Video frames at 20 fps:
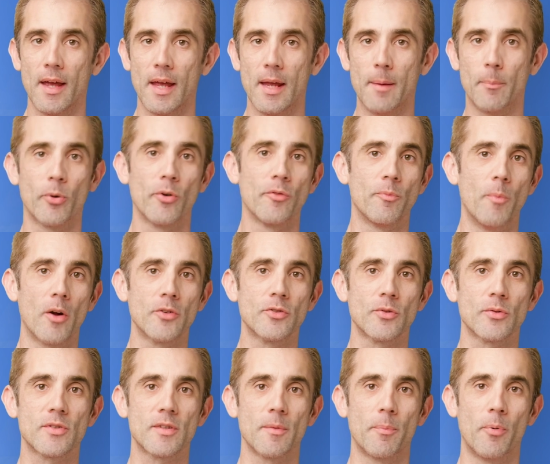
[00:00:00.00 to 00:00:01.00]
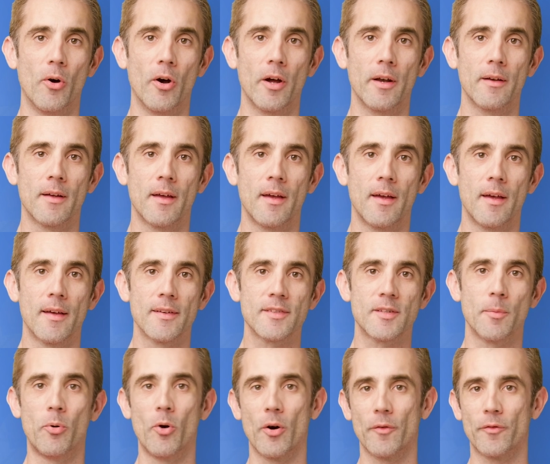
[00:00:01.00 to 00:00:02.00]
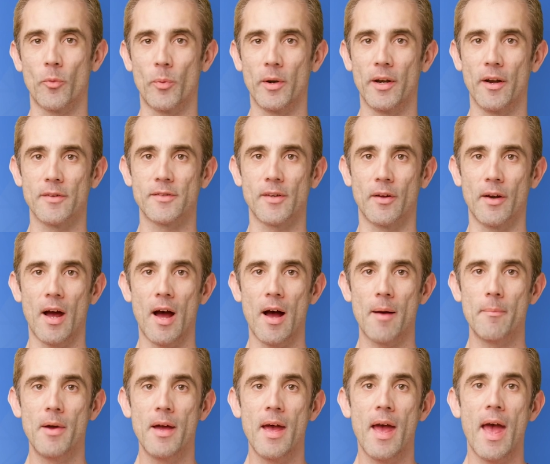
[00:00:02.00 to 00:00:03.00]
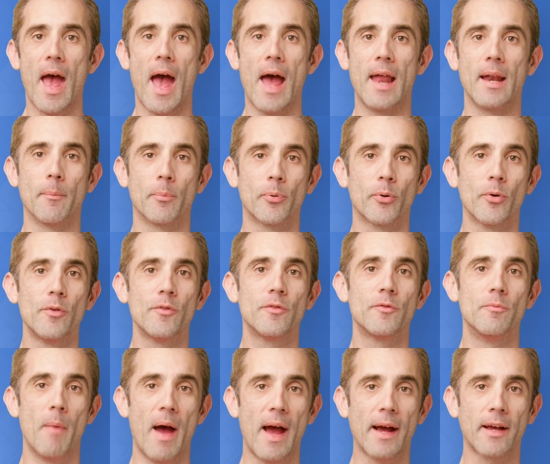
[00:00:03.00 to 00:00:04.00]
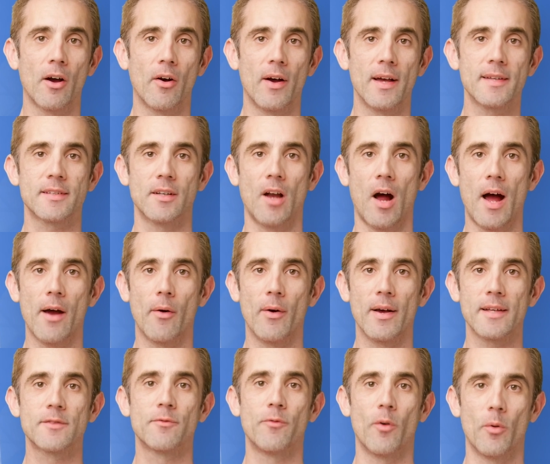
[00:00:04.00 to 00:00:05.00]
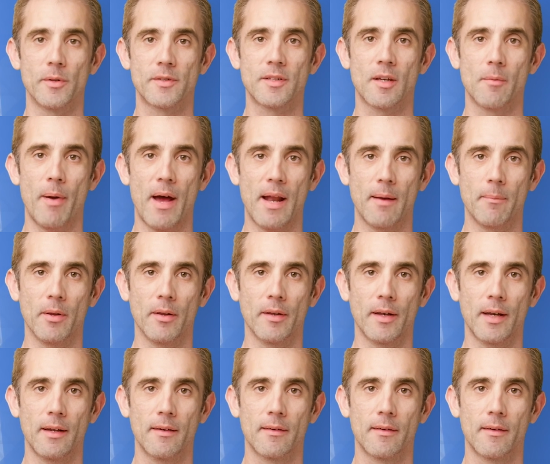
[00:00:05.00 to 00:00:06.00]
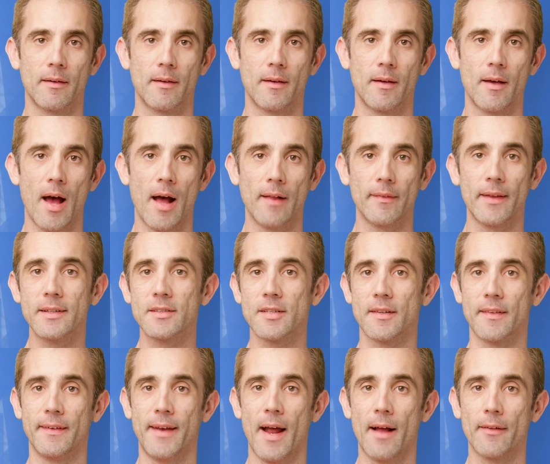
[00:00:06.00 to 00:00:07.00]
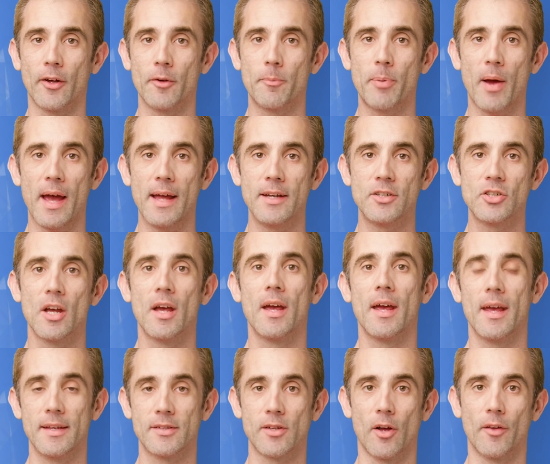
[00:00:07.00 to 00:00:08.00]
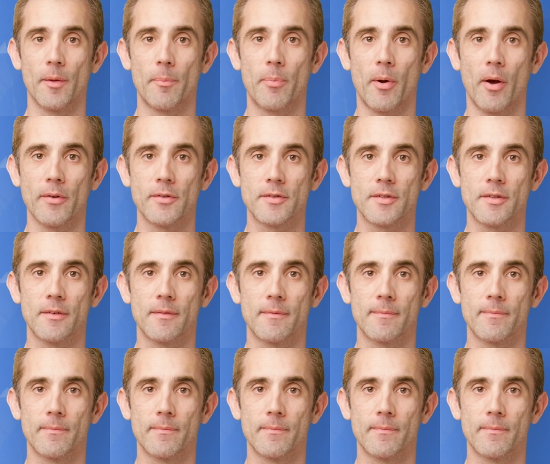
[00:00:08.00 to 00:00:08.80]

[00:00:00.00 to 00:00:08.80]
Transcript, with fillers: improved module support, support for Windows on ARM, and improved macOS and iOS forwards compatibility. A link to the download page is on the post.